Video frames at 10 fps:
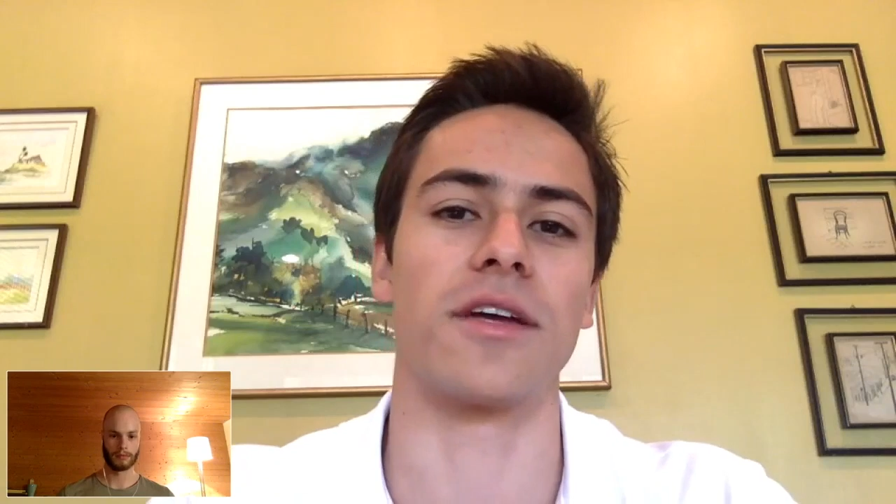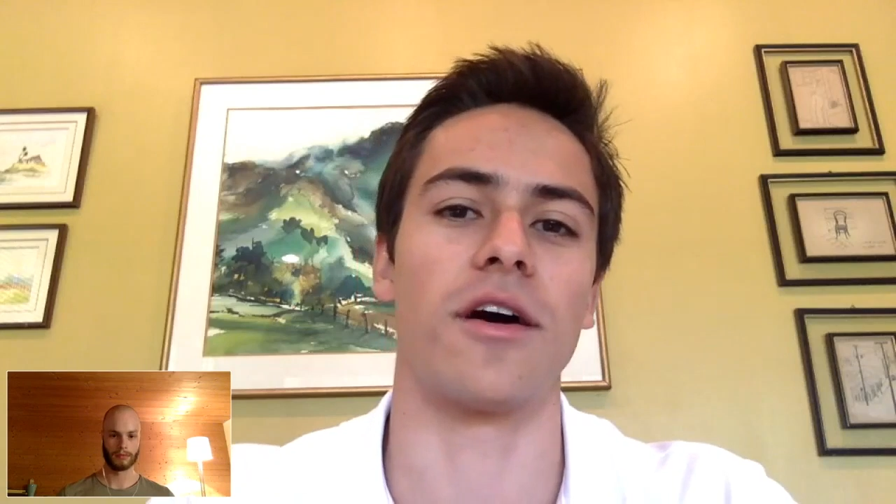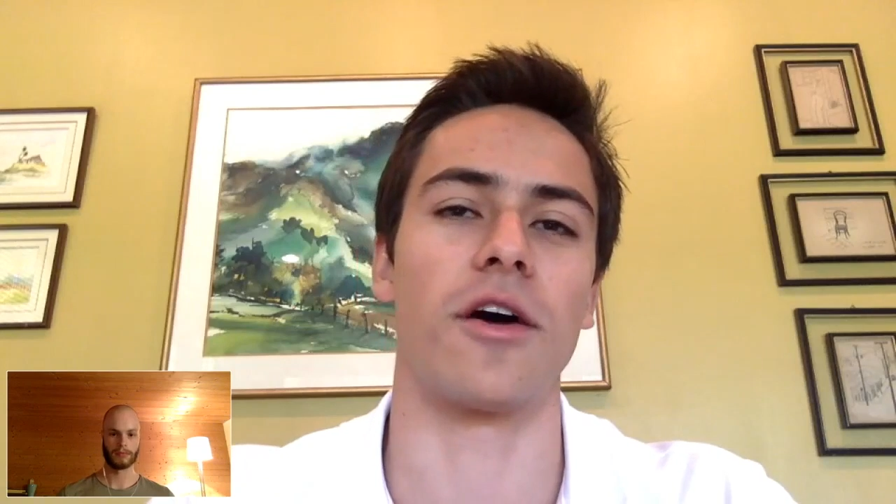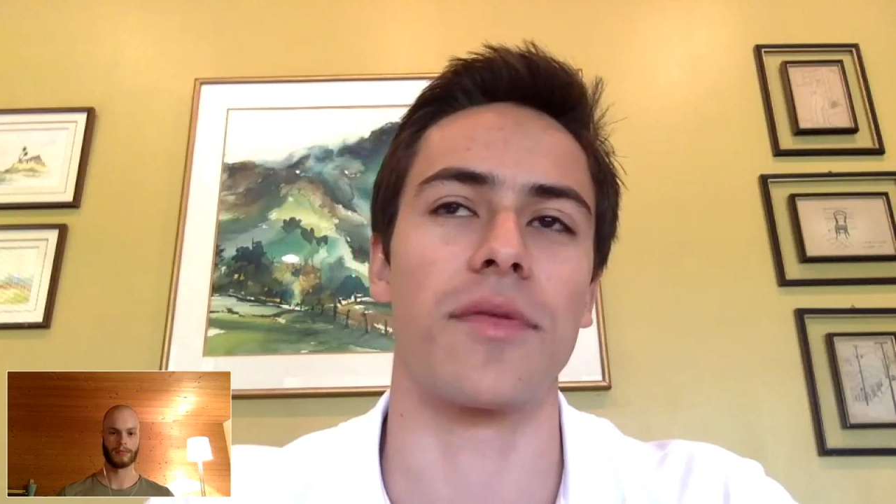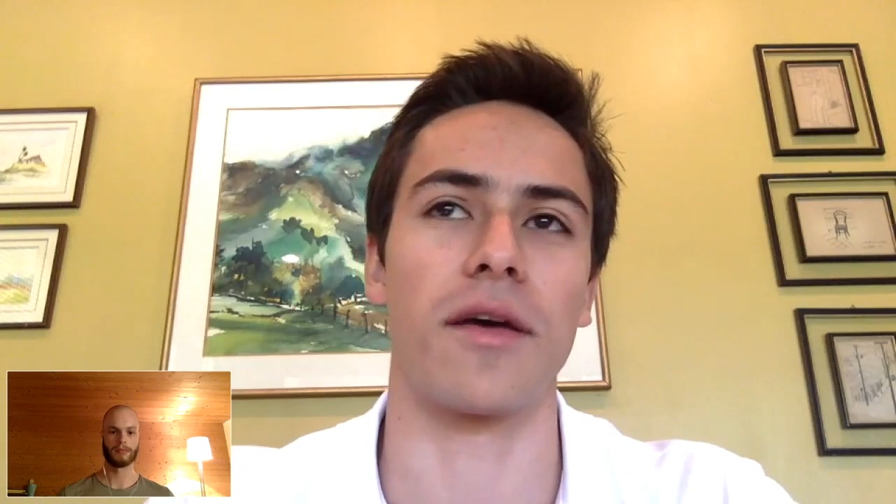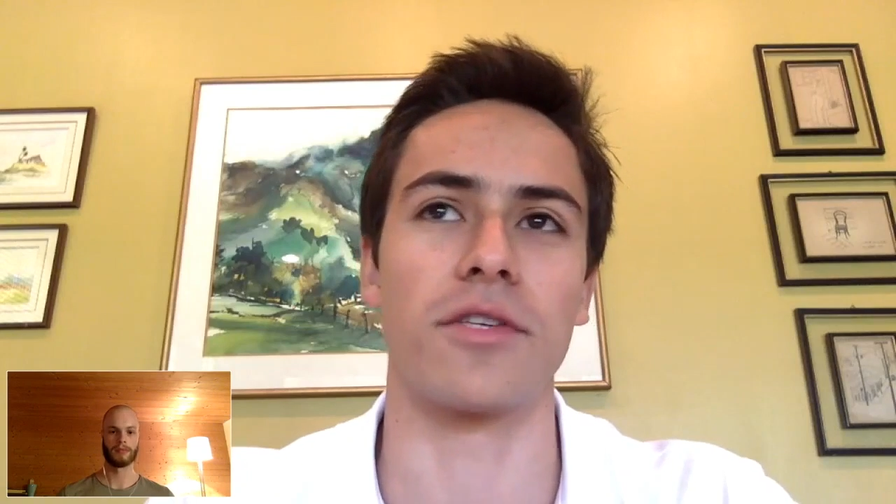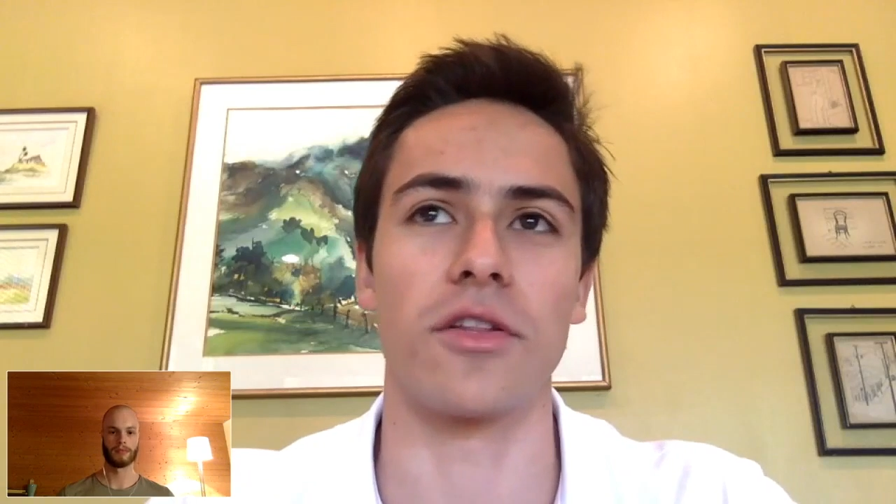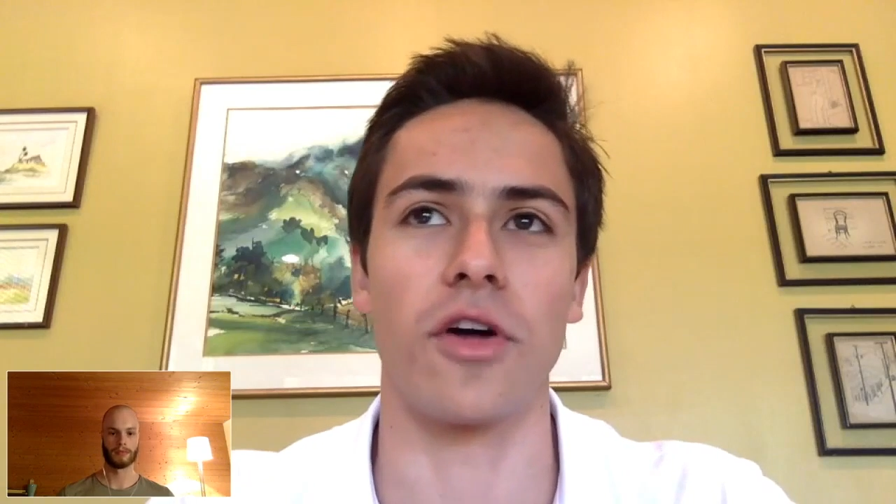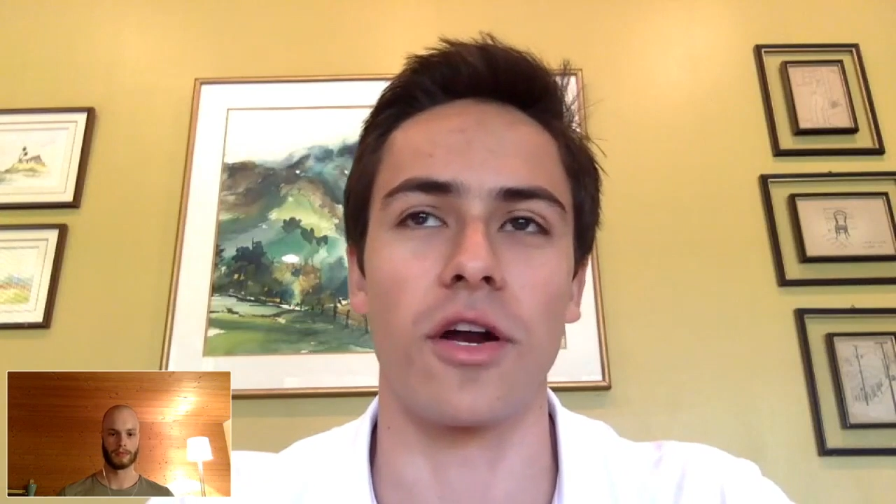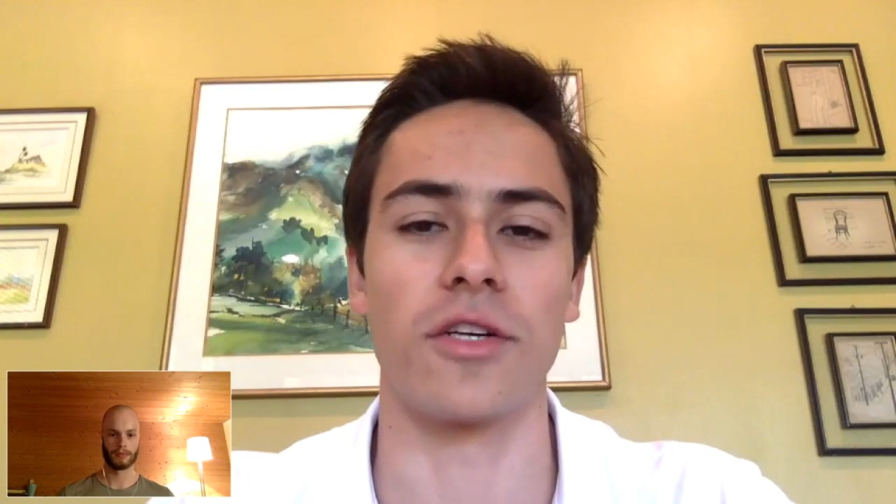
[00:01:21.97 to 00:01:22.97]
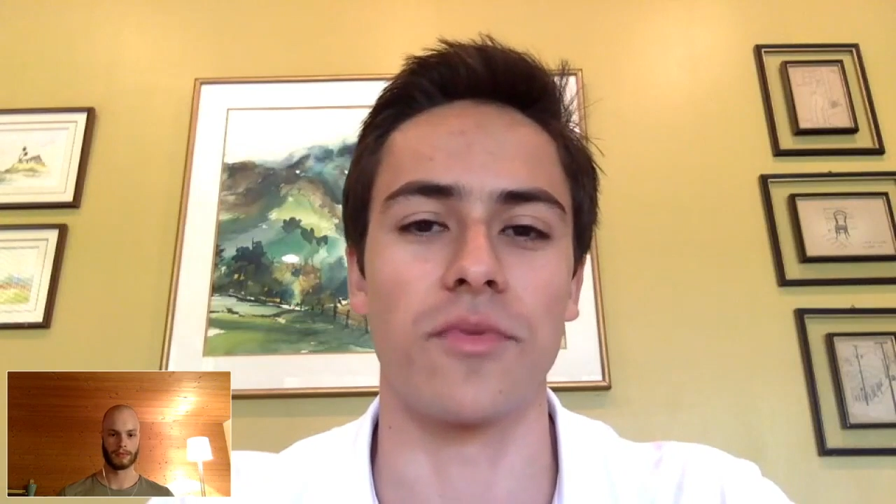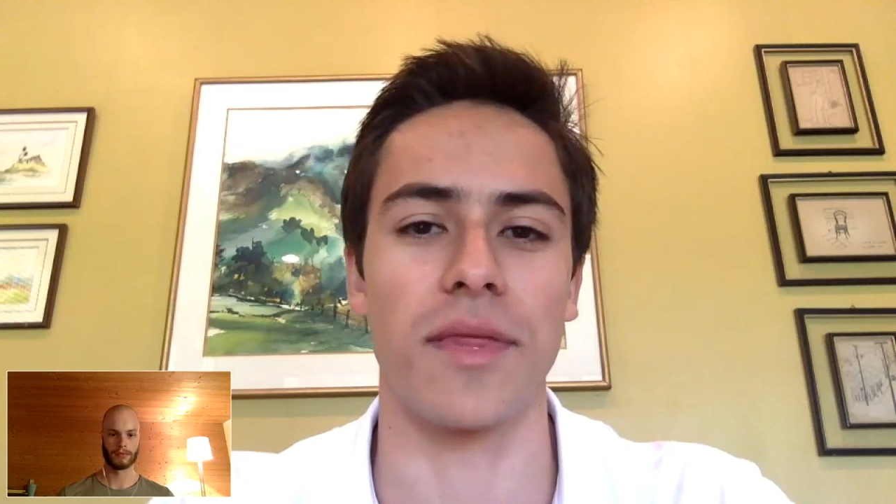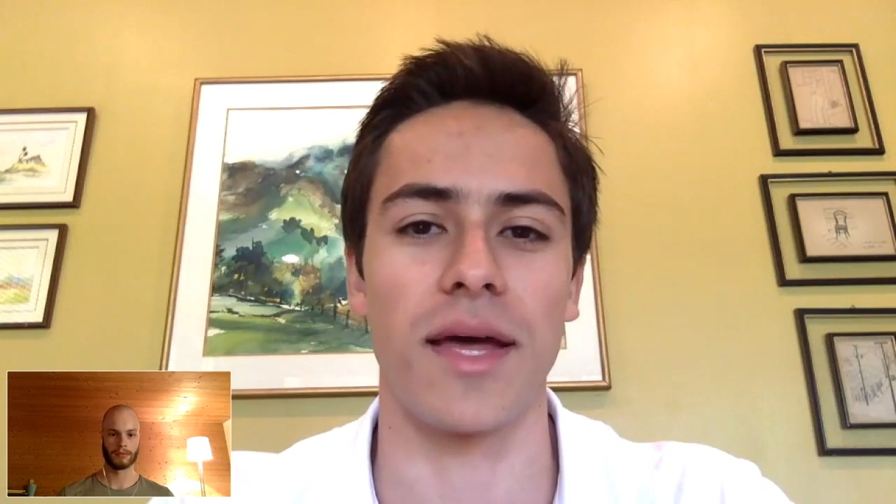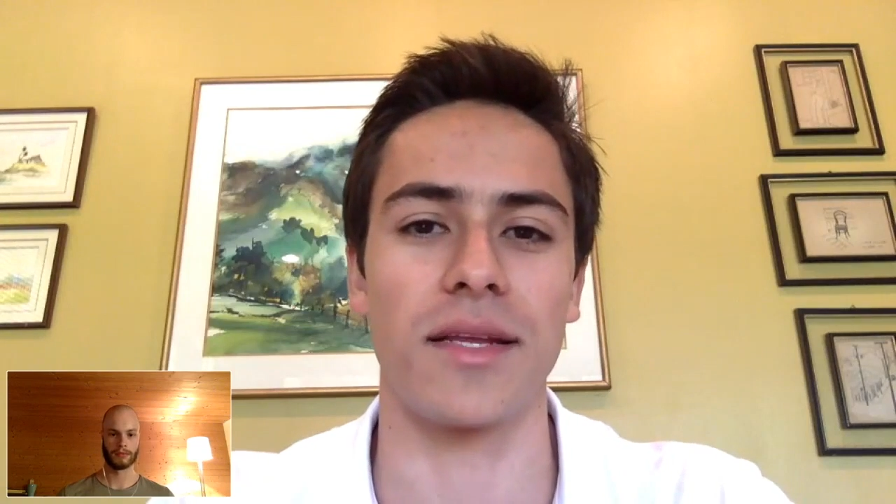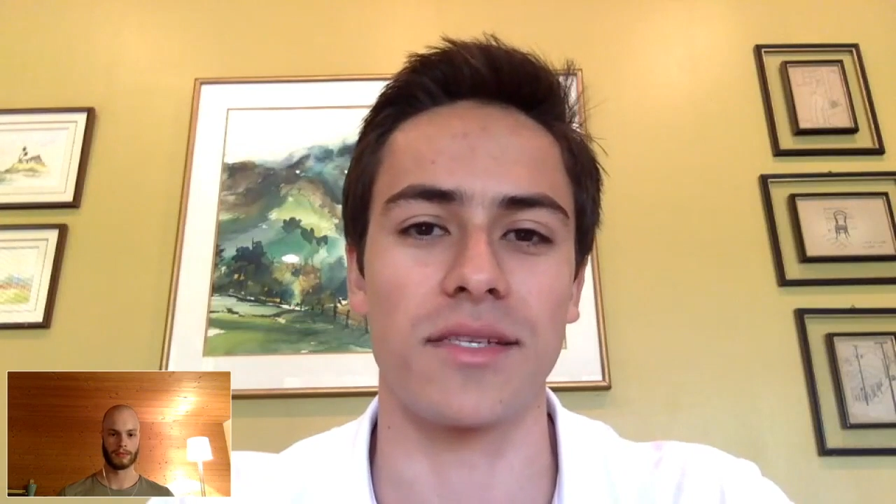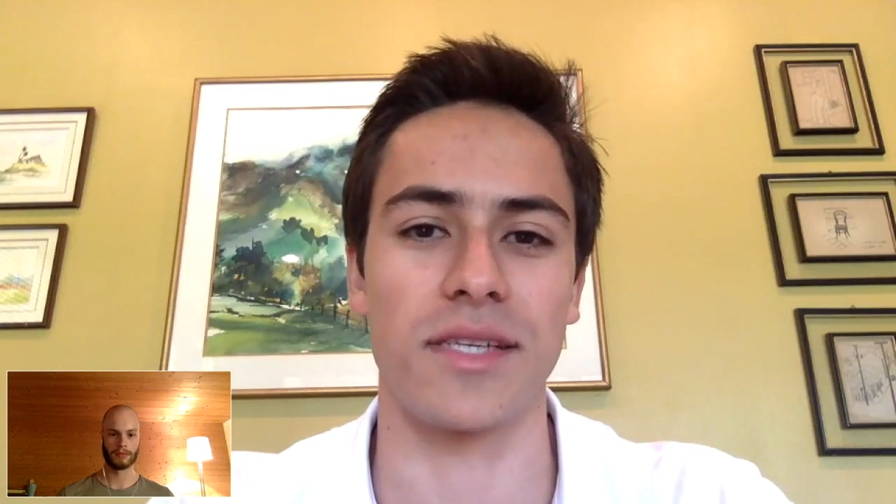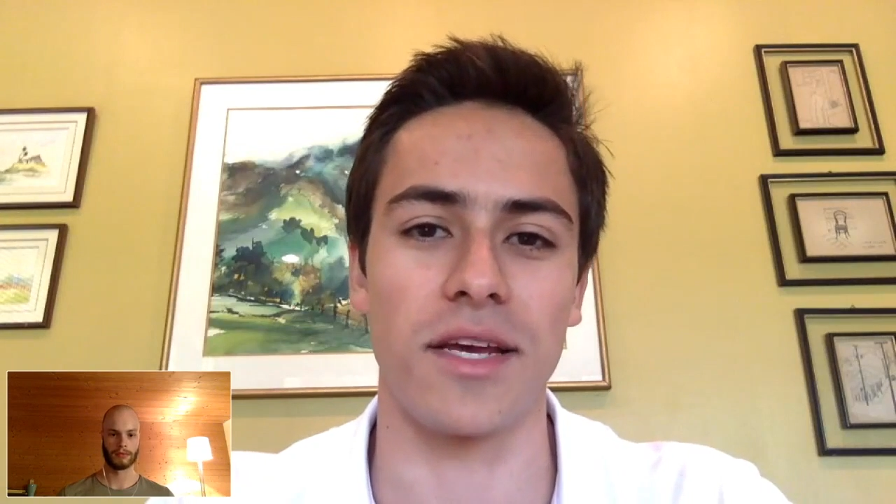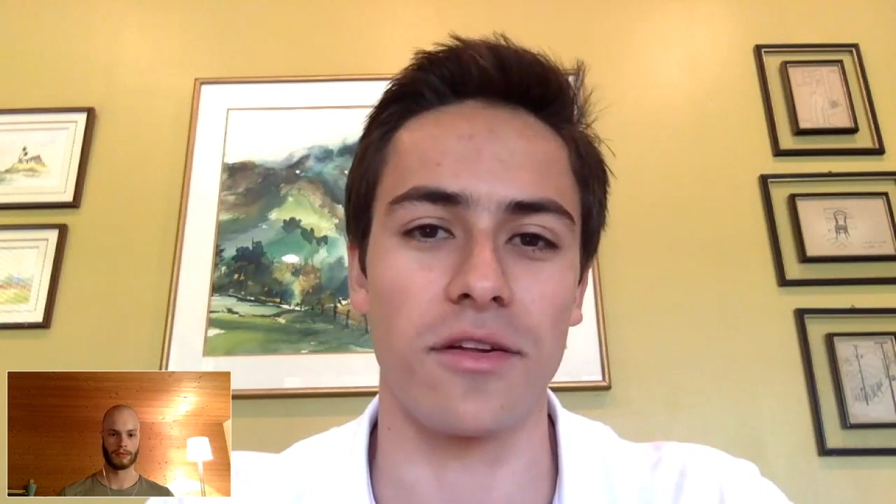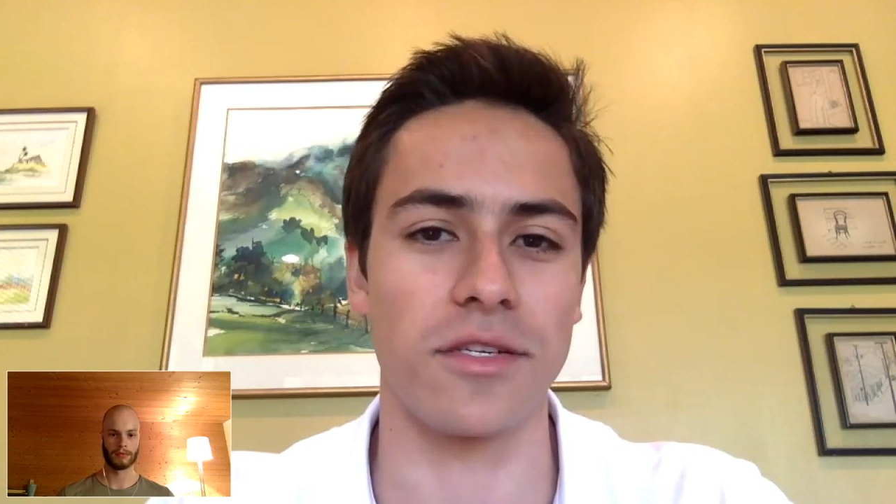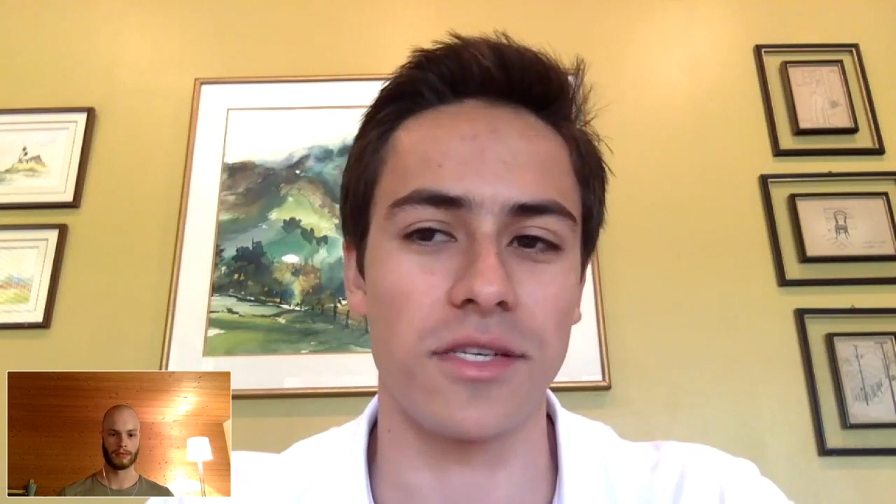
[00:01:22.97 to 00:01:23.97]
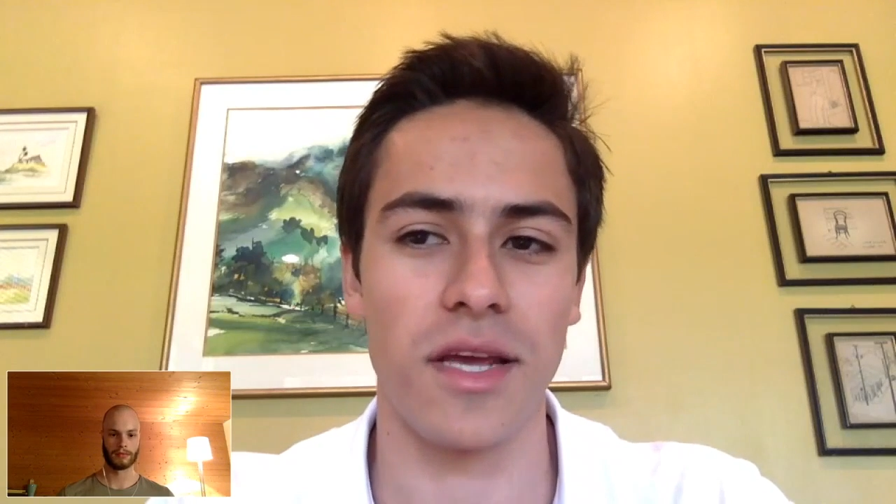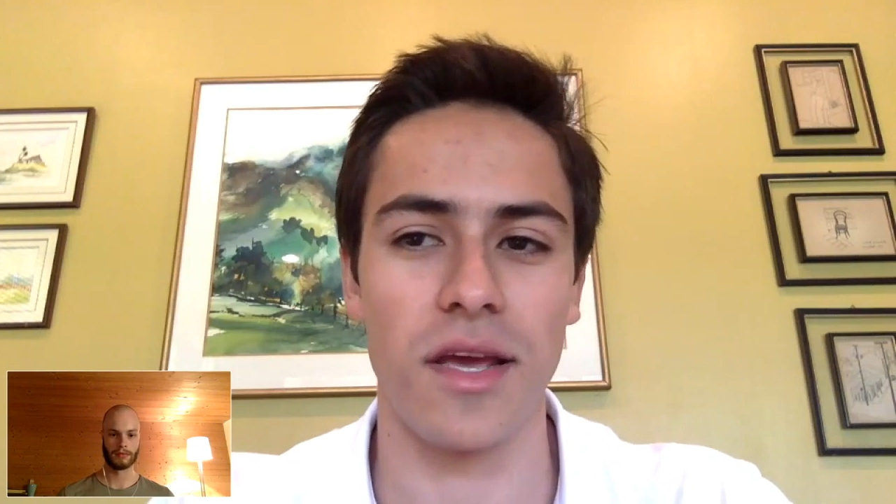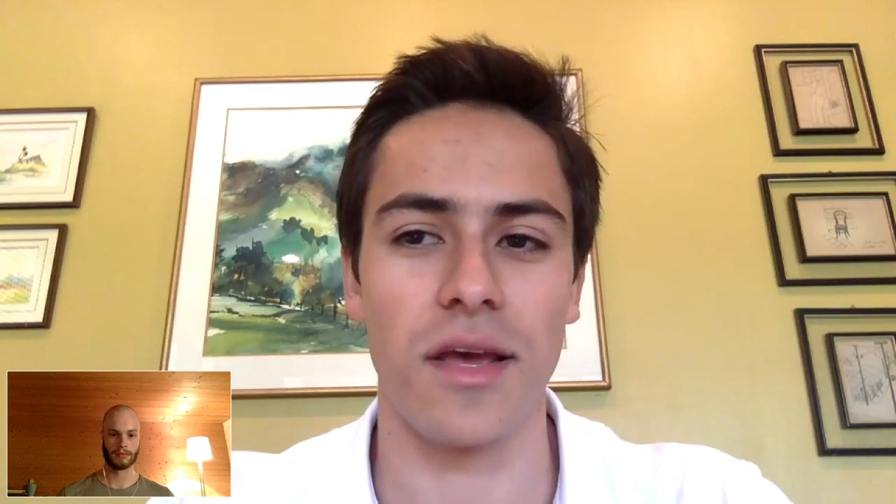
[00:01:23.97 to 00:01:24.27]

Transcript: $100,000 with that in sales,